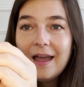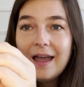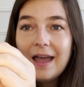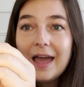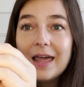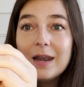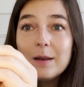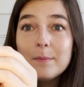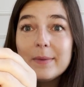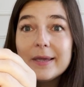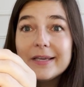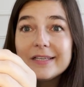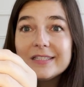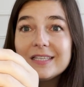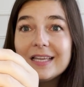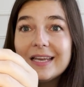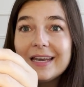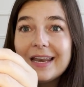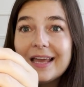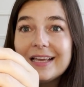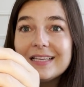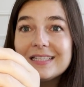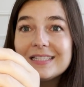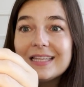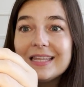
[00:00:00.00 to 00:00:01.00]
and it makes a
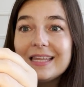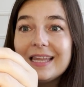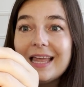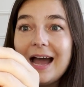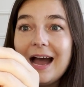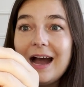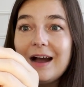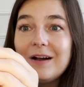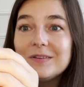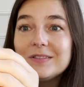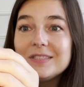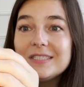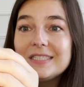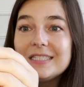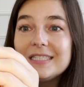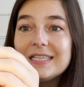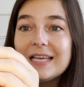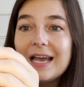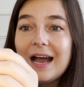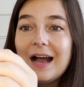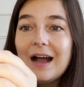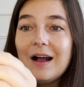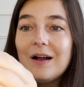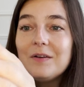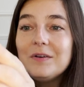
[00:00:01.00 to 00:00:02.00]
nice loud
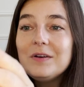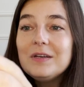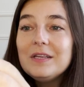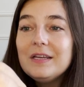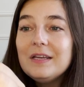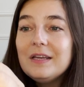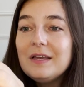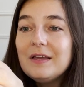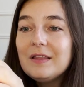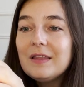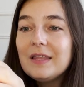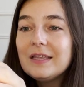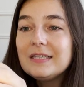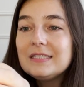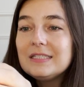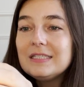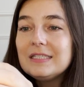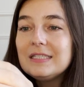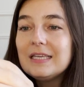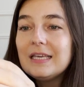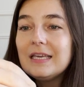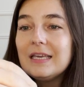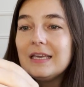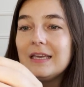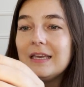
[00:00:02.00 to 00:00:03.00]
sound. Let's
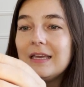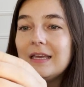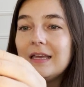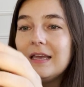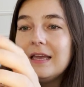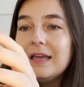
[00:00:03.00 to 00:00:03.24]
see.